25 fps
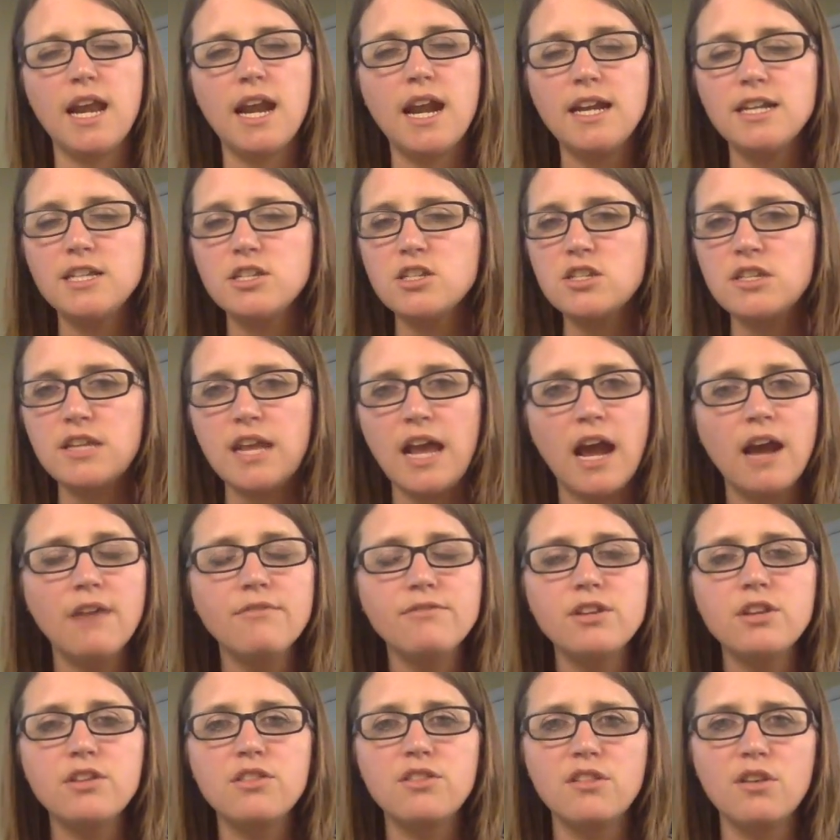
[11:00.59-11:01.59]
And I just
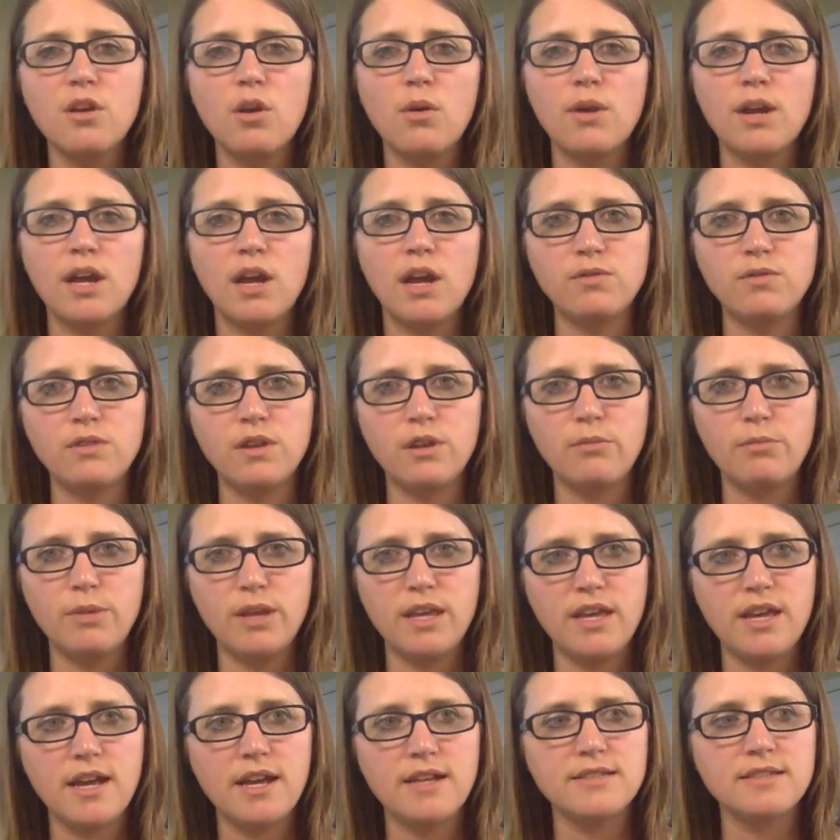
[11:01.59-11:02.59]
have to throw it there
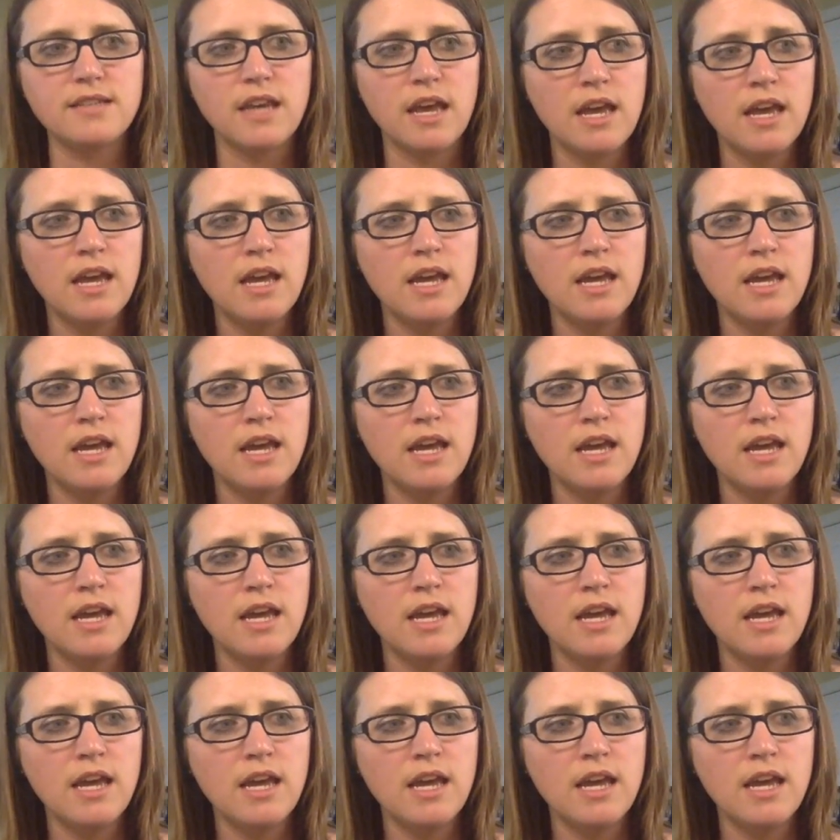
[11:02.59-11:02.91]
because